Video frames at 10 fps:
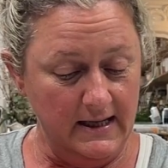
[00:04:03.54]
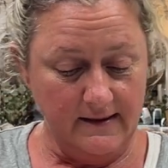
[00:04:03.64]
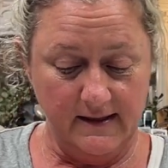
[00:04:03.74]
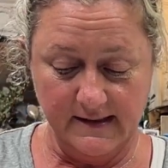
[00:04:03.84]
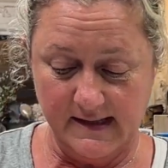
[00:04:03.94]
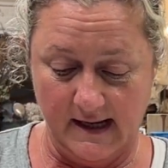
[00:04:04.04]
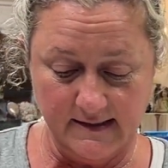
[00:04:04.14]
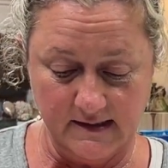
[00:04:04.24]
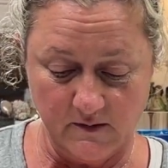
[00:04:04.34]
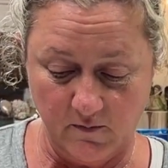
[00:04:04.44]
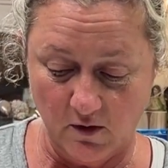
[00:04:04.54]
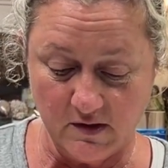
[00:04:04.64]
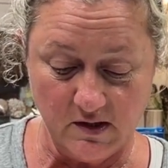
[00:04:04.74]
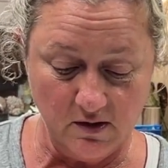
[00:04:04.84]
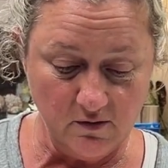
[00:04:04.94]
This has its
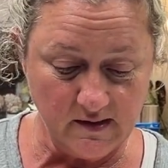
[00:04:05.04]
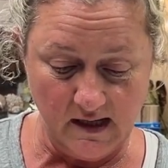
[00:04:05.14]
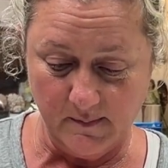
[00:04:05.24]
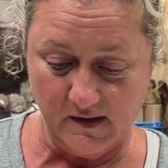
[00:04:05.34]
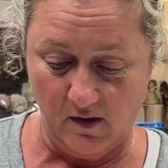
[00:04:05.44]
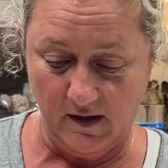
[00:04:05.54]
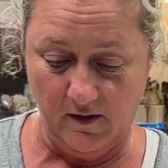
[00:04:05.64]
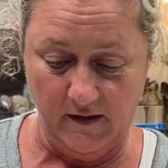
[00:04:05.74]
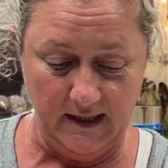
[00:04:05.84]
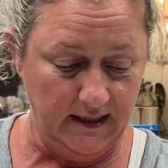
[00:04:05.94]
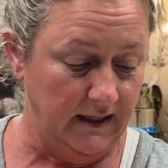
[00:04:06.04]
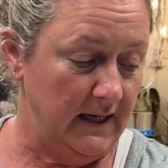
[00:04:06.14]
first 2 steps on already